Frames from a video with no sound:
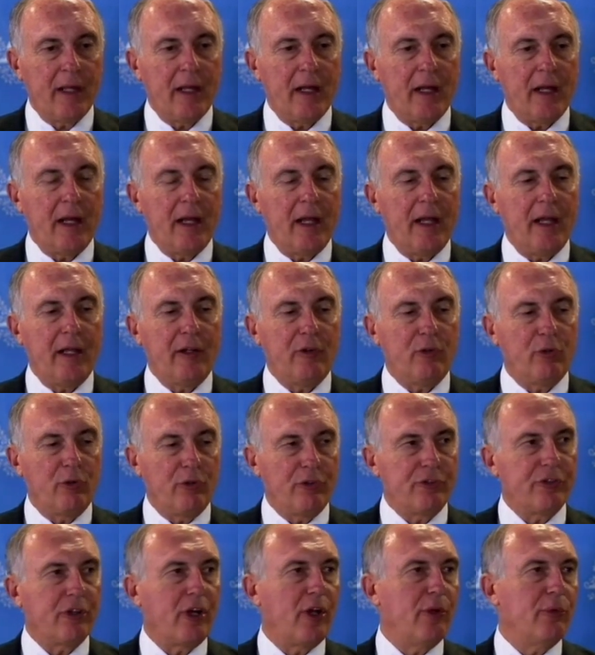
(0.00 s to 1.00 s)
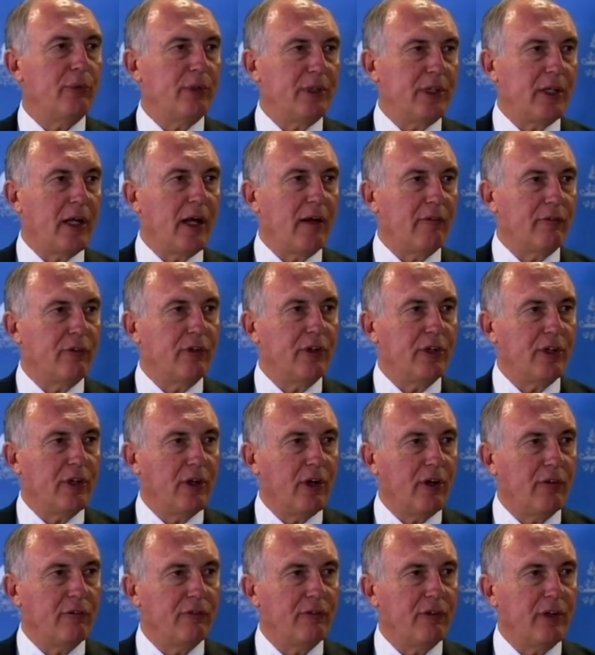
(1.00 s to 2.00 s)
And also recovery
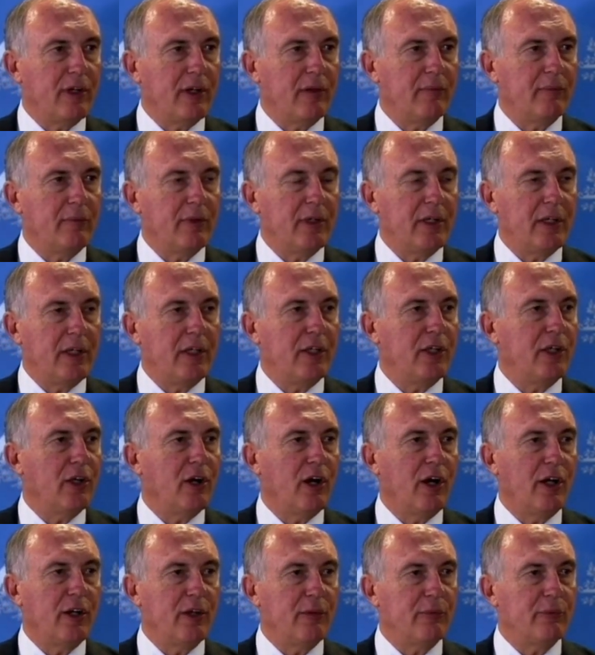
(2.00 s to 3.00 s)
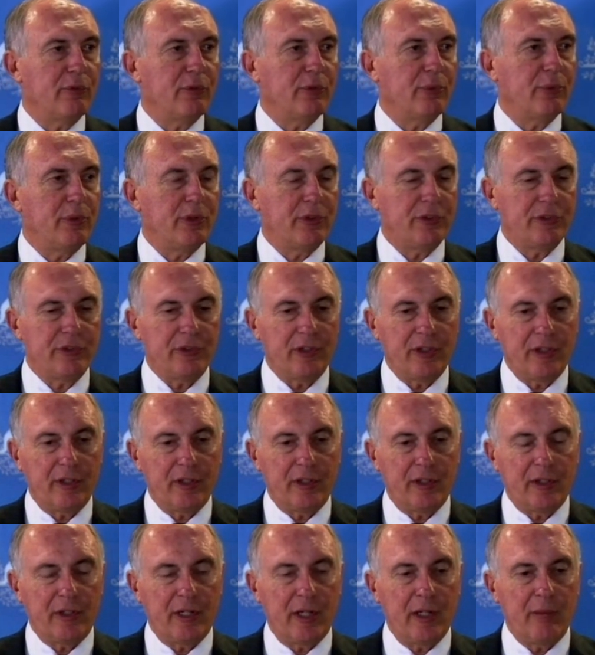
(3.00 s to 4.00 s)
of any items which
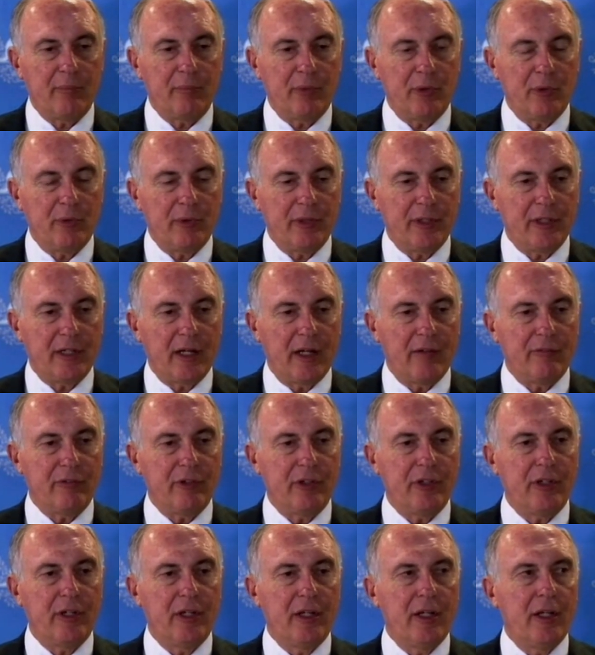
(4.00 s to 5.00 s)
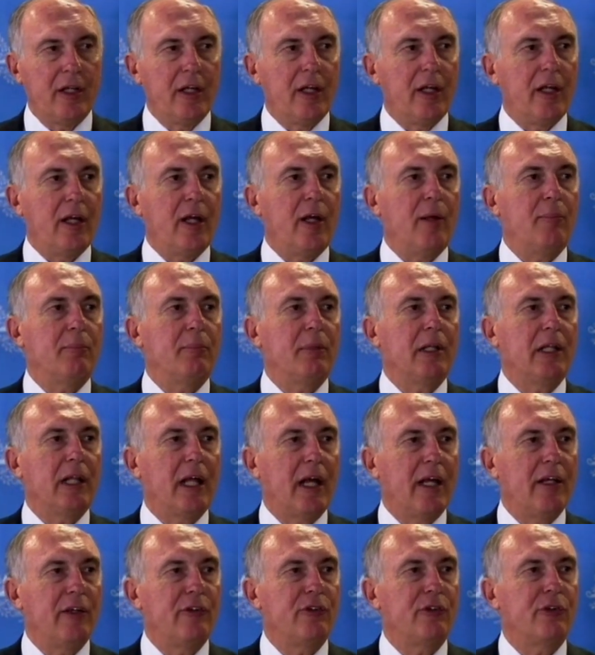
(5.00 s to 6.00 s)
can be recovered.
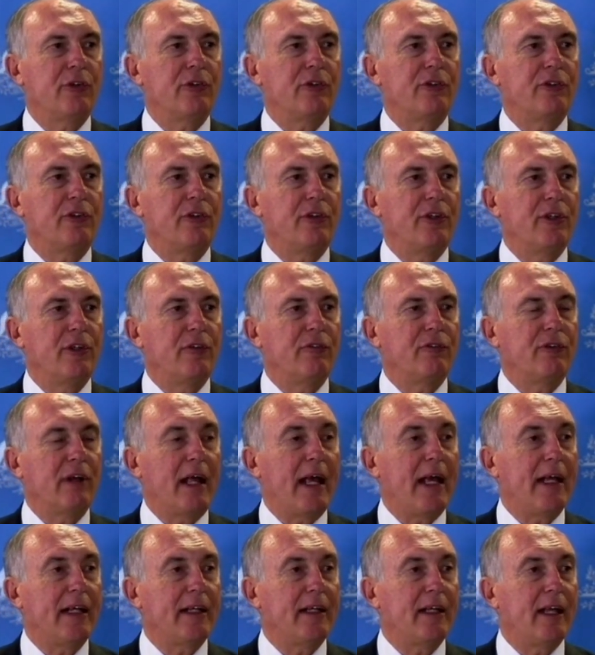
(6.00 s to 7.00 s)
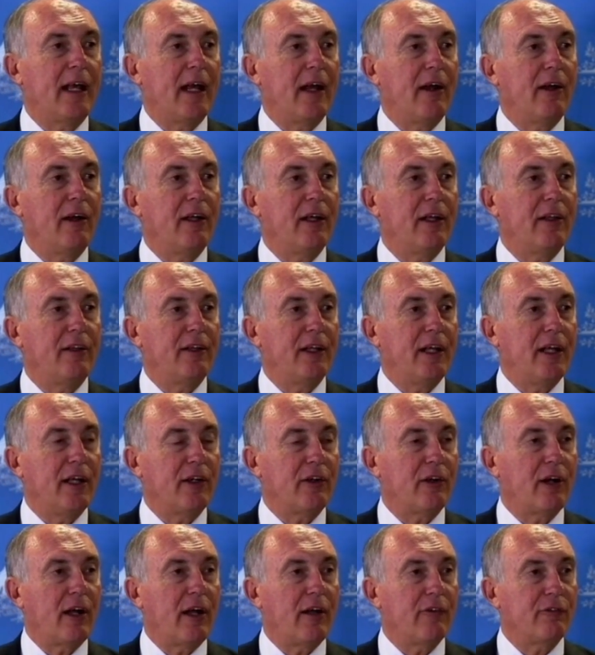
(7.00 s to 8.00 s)
Malaysia is the flag carrier, the
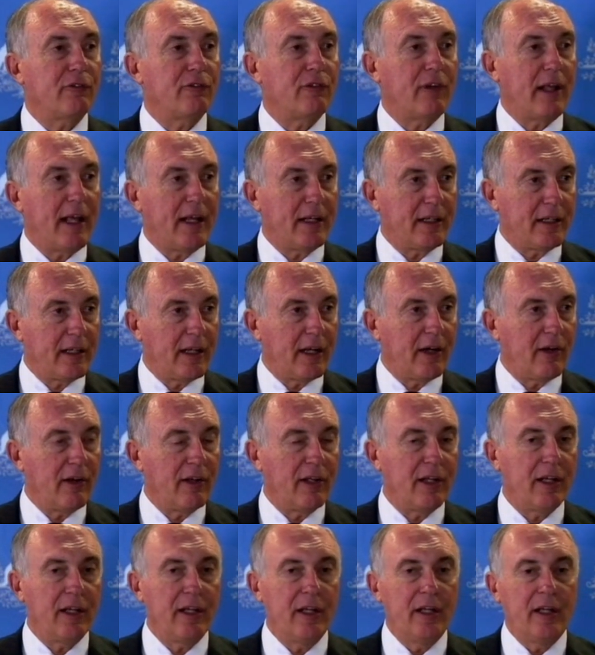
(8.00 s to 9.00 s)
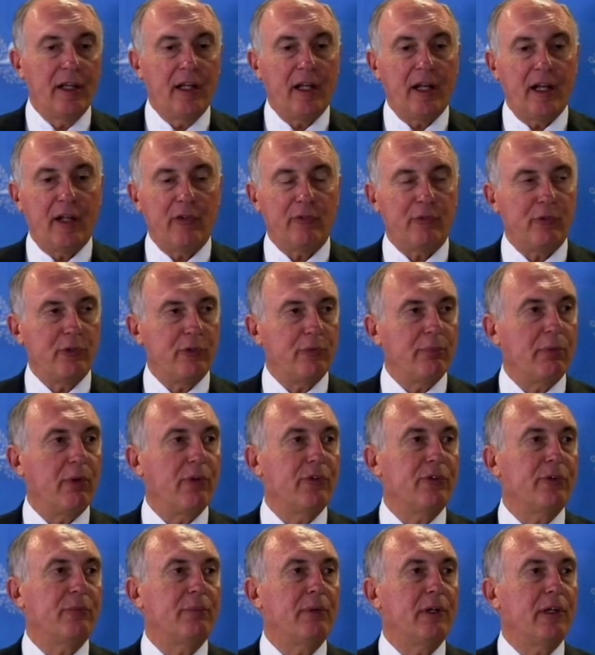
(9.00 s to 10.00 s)
aircraft flag carrier, has
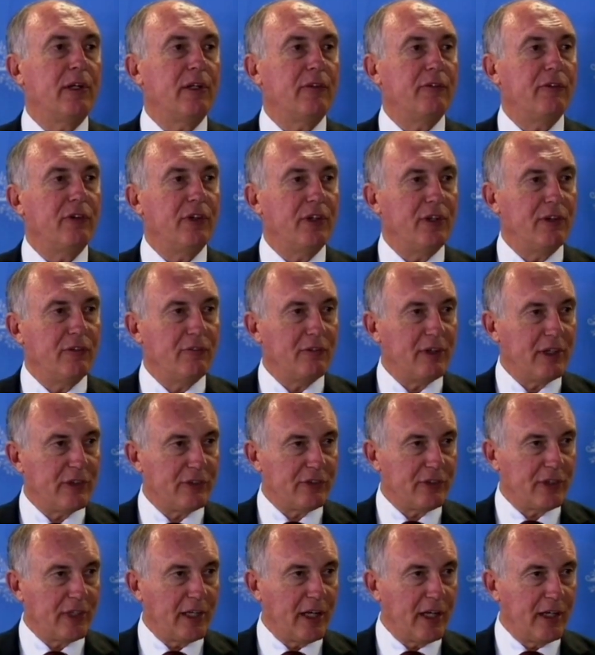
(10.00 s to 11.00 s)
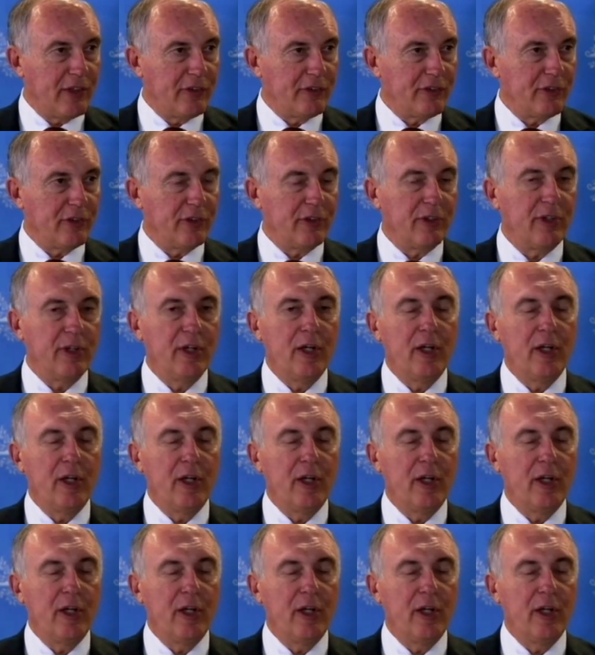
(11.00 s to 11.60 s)
responsibility for the investigation.